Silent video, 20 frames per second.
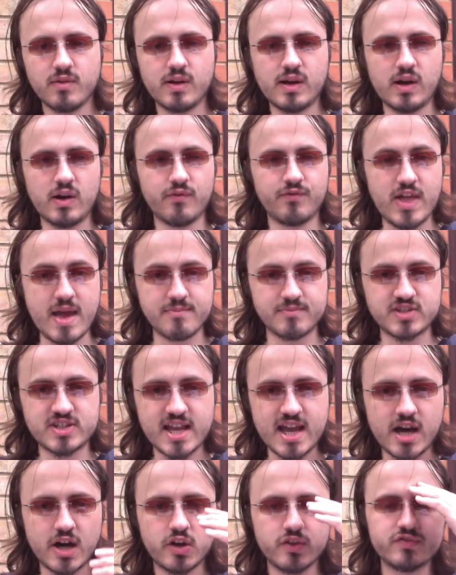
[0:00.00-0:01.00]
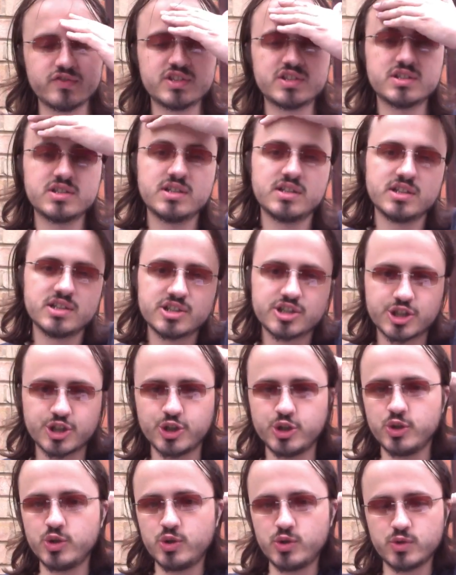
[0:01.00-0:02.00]
of themselves
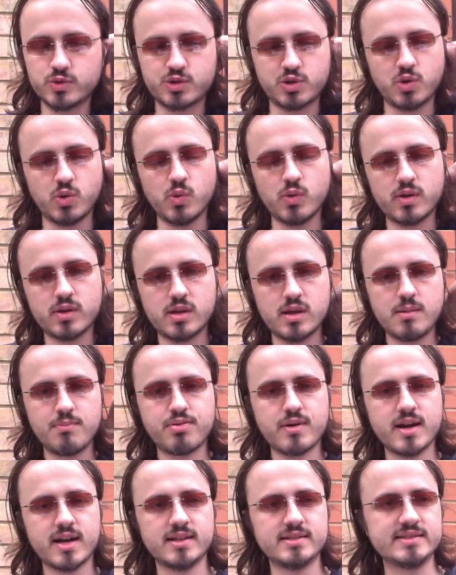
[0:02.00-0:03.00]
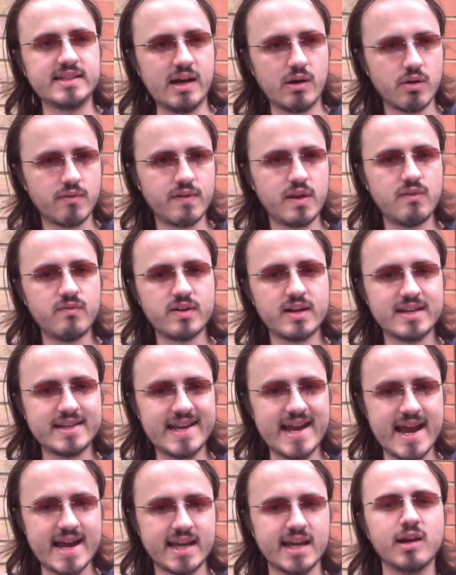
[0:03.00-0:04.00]
to talk the brigands out of even
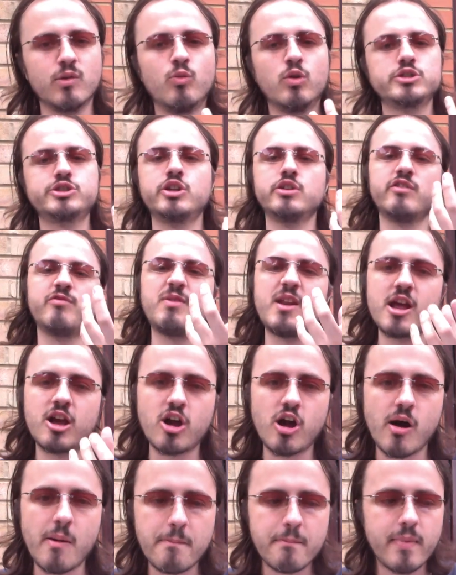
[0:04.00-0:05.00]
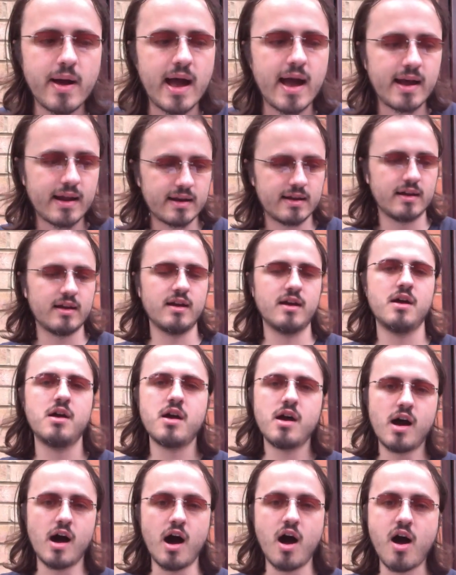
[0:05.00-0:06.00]
attacking. What should have been a combat,
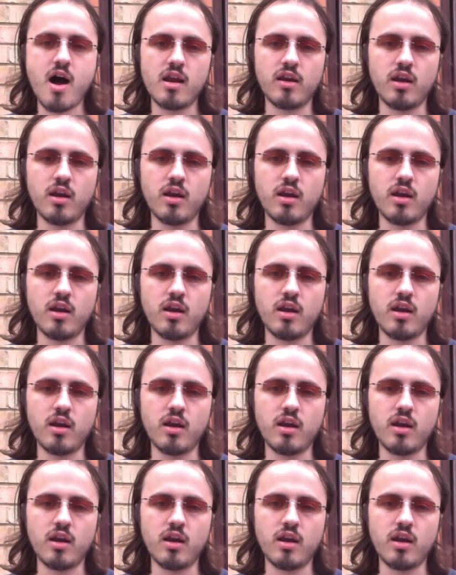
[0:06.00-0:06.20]
our